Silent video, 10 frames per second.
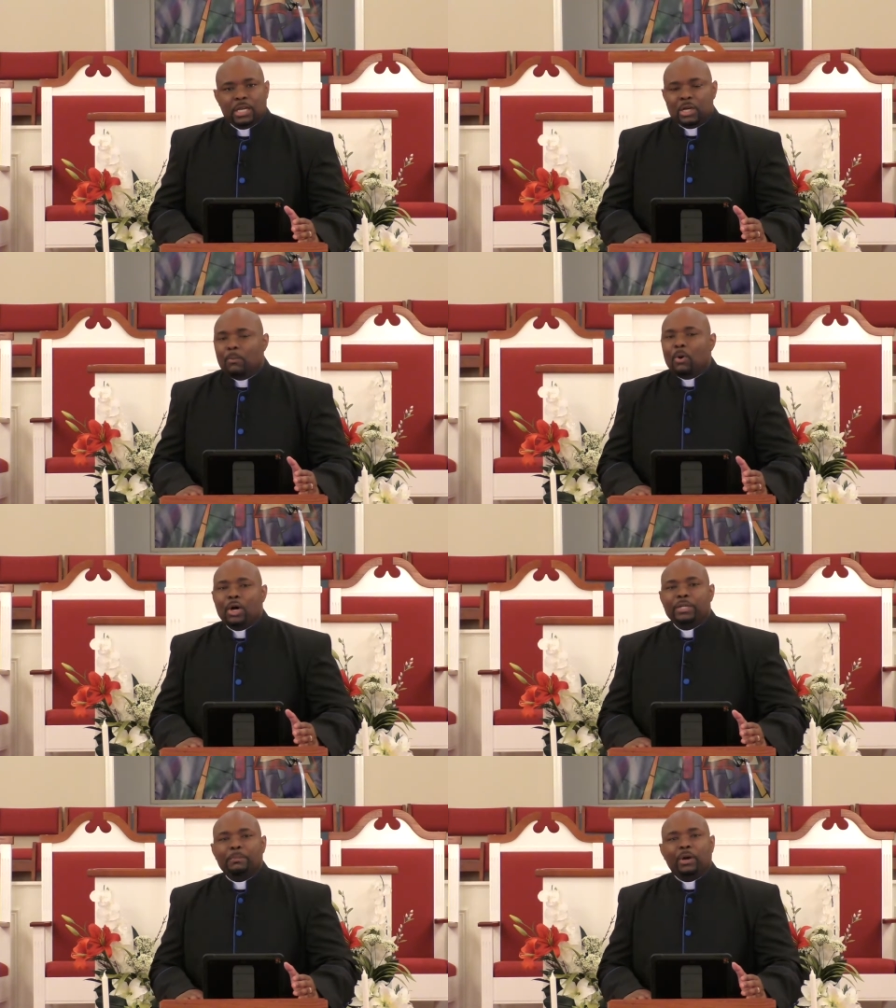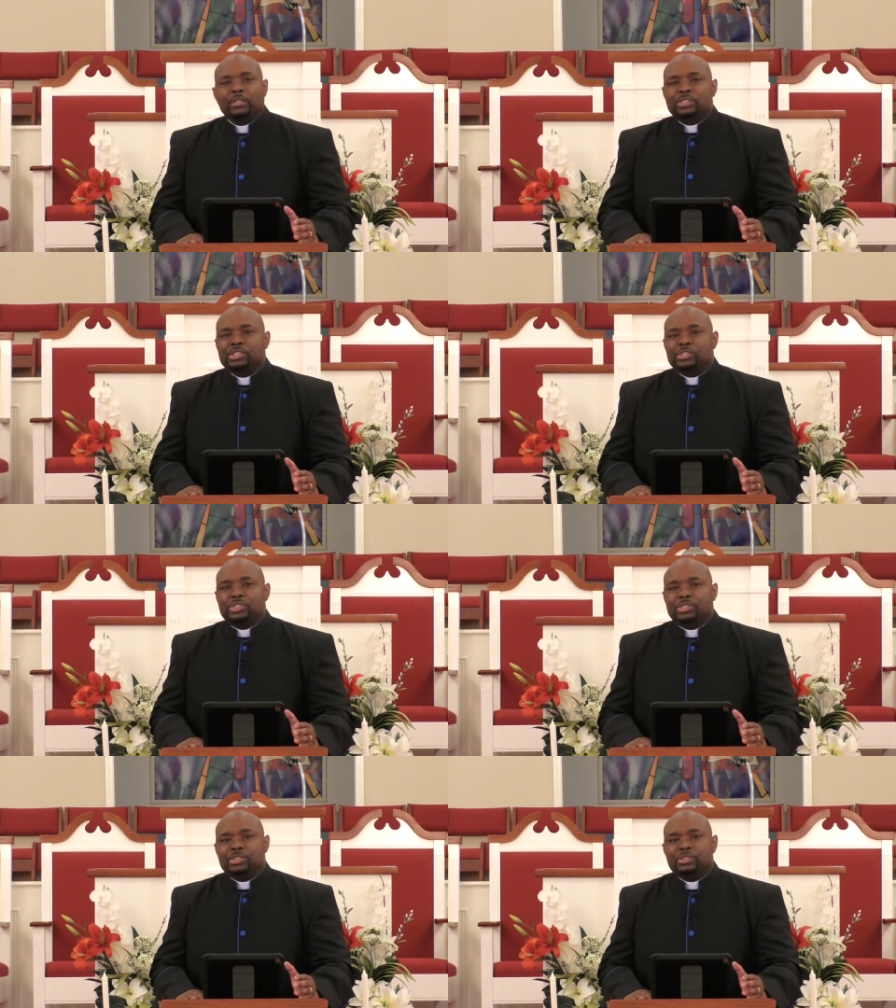Good morning, brothers and
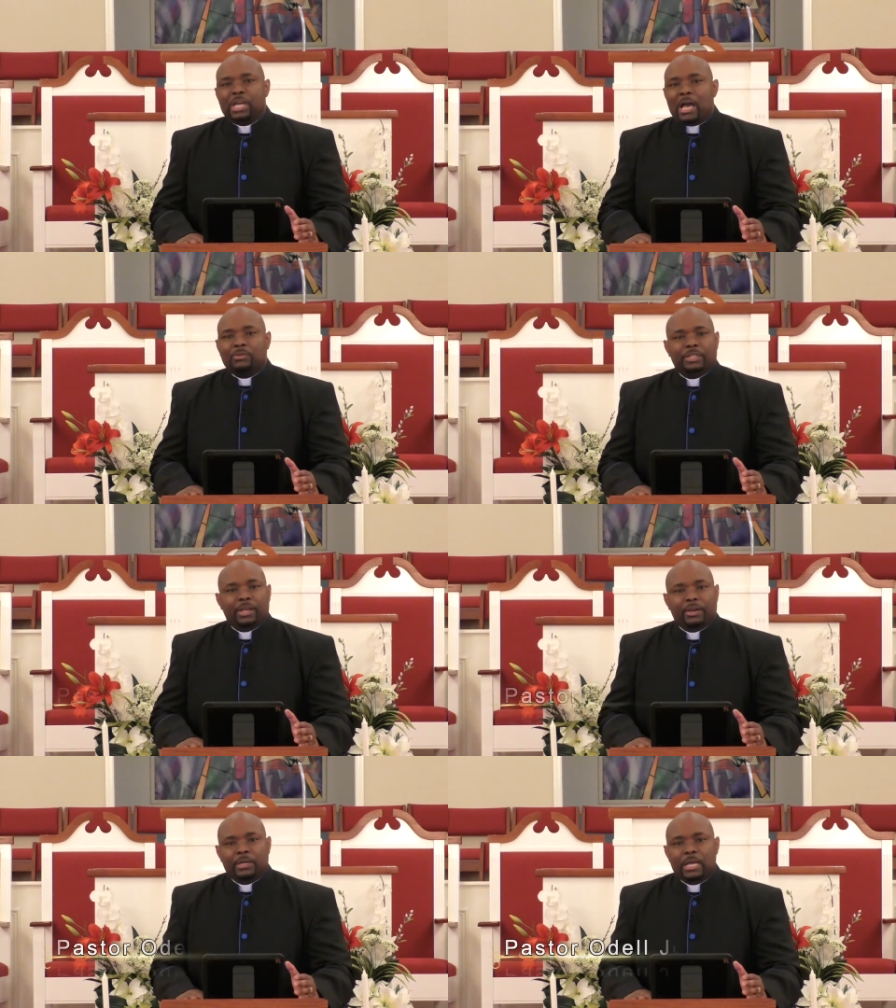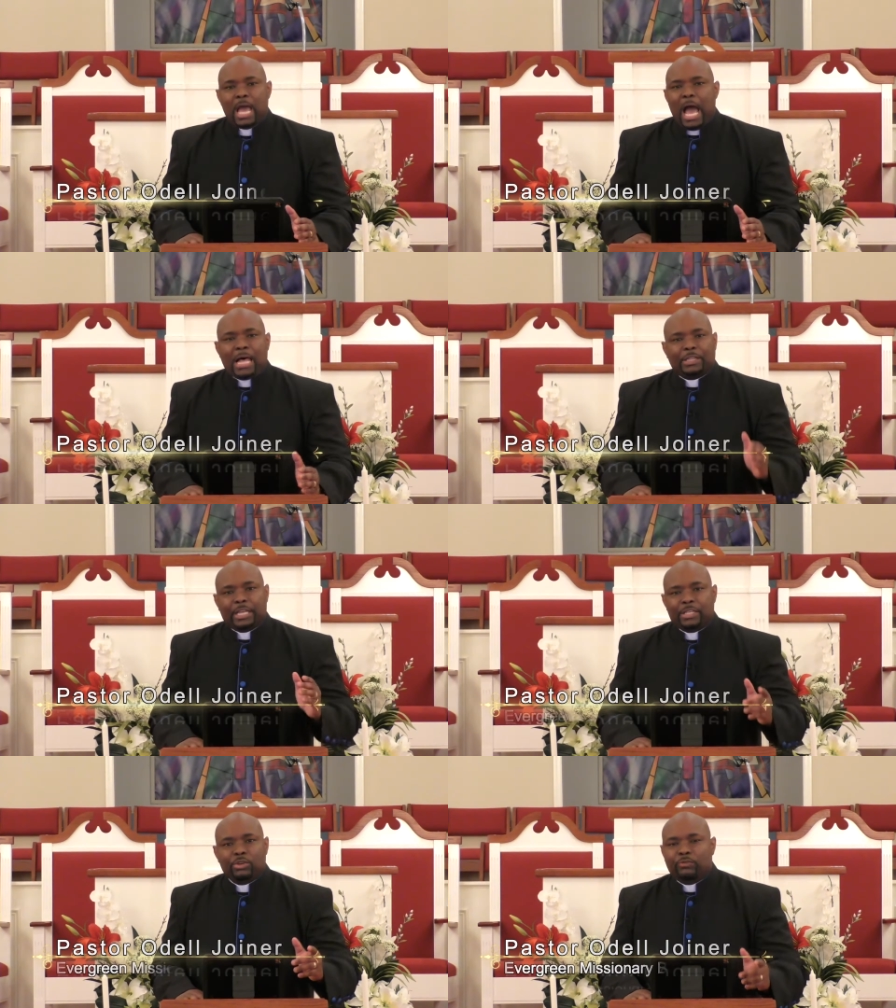sisters out there. I
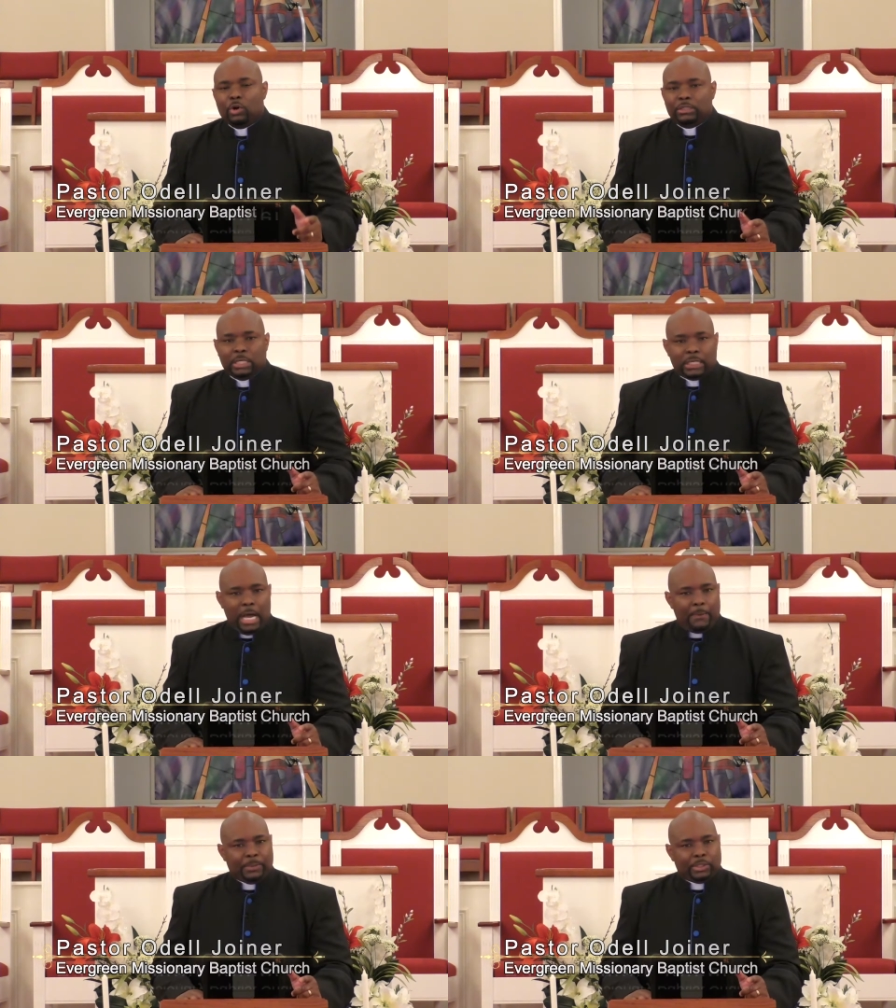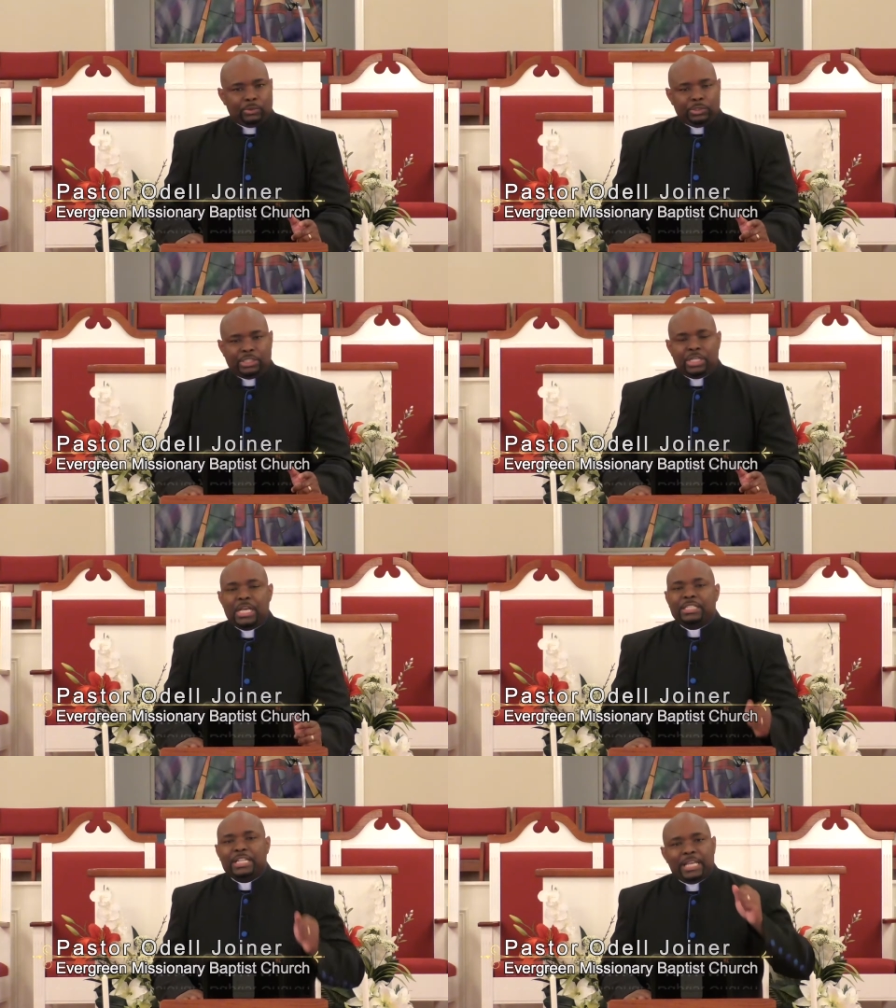thank you for another opportunity
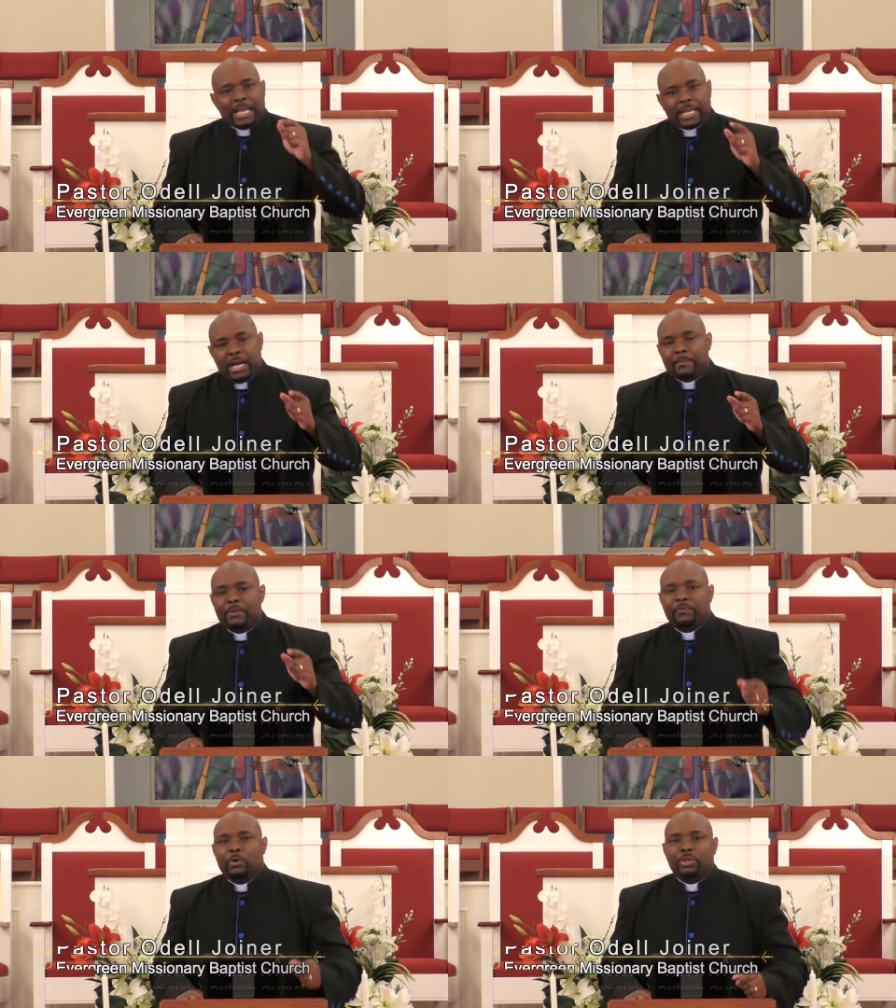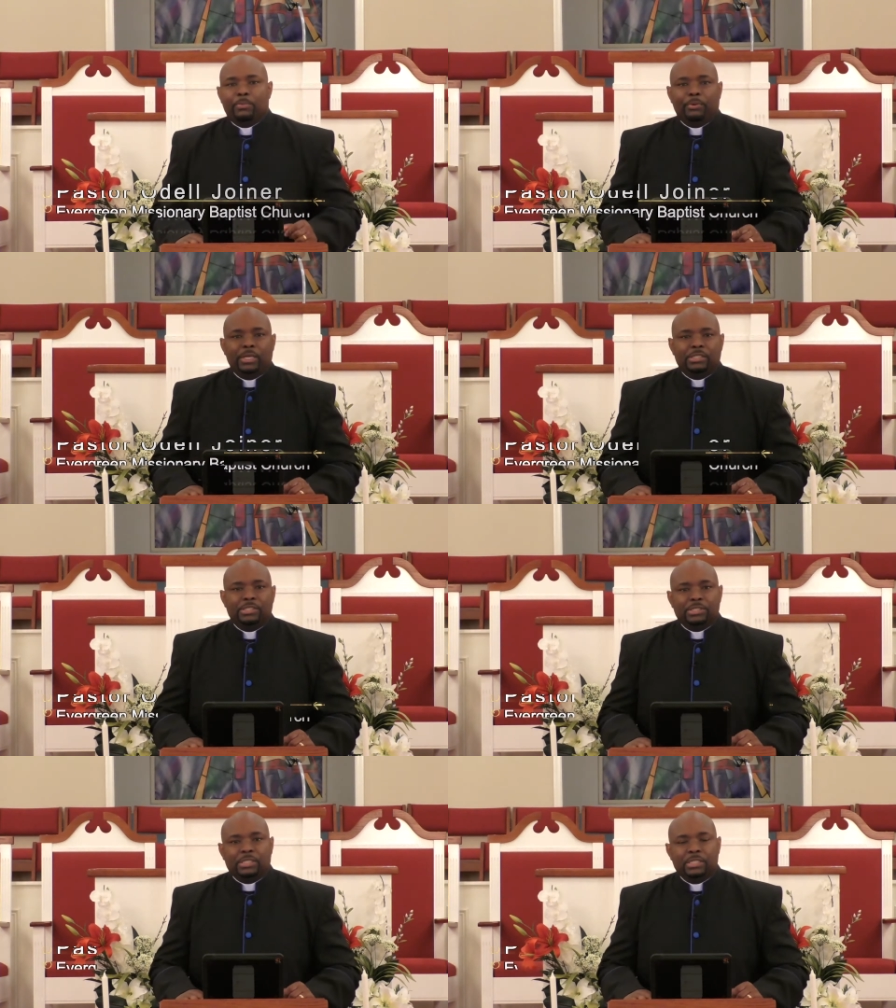to yet come before your
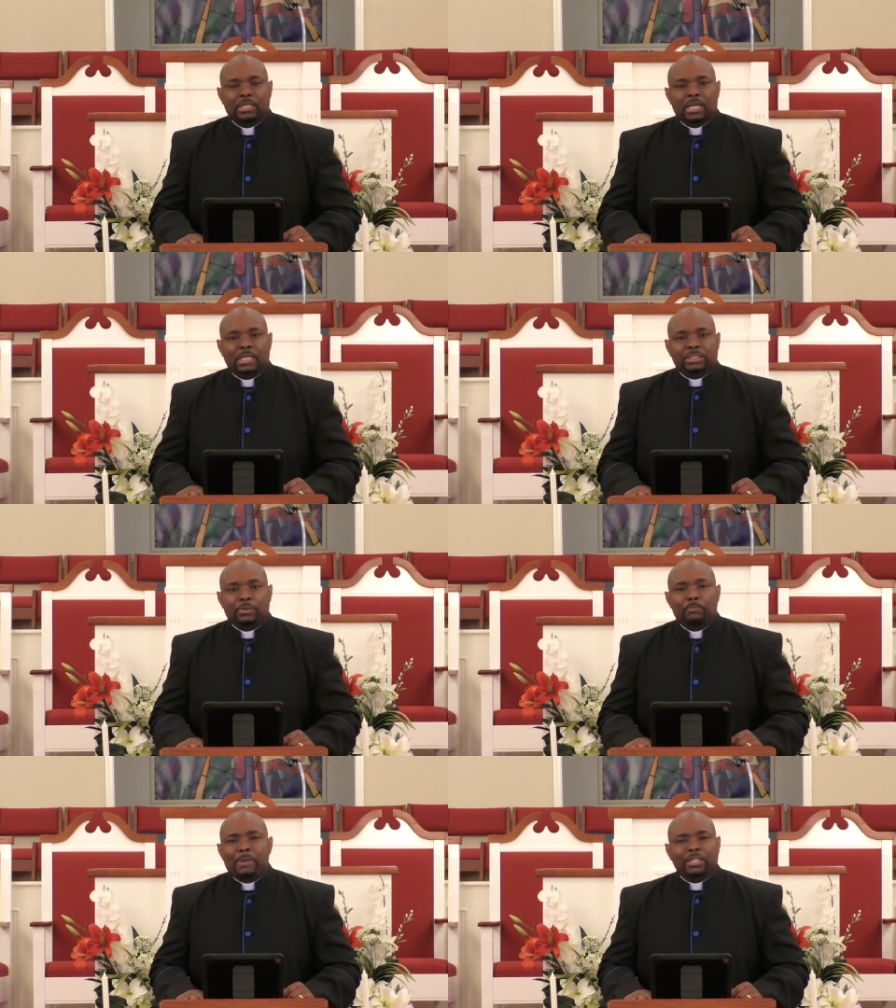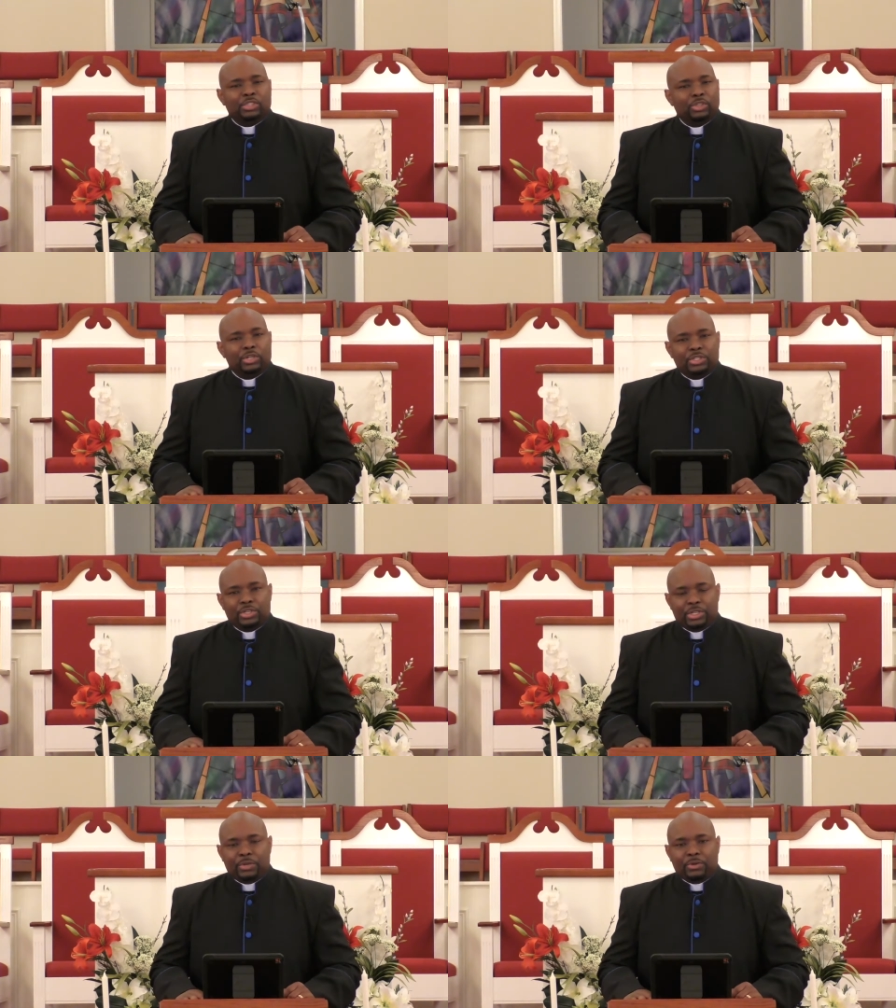presence to minister unto
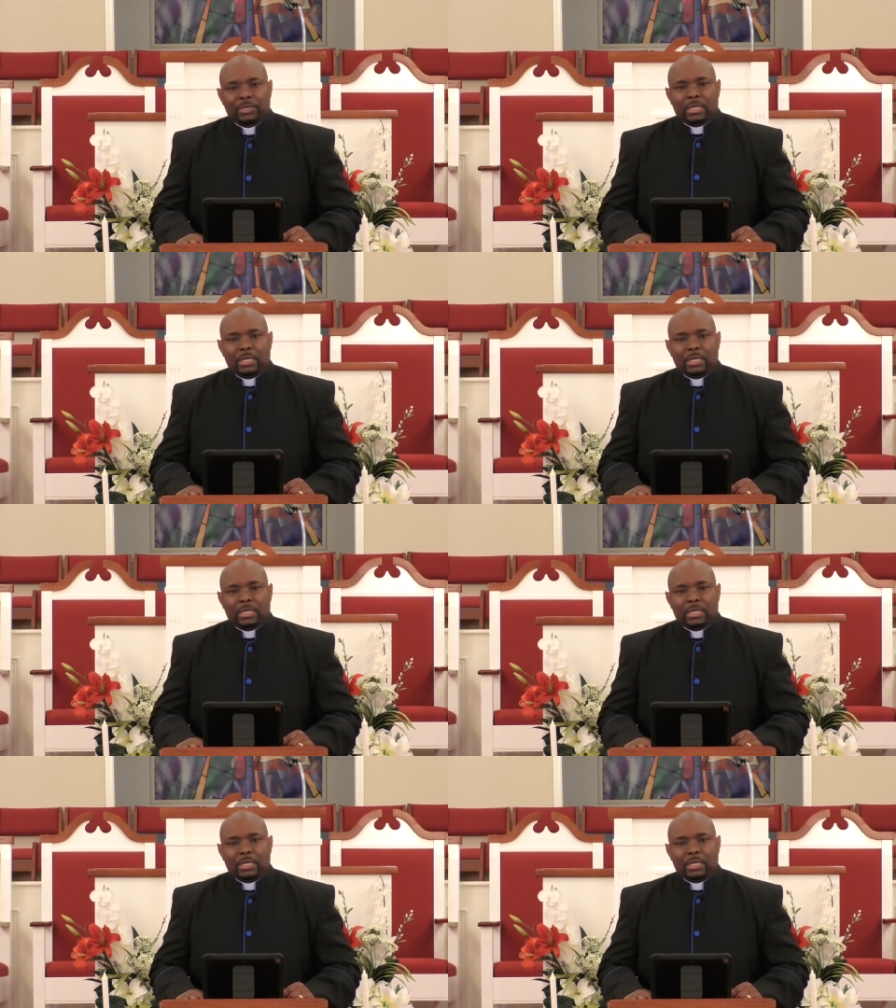you.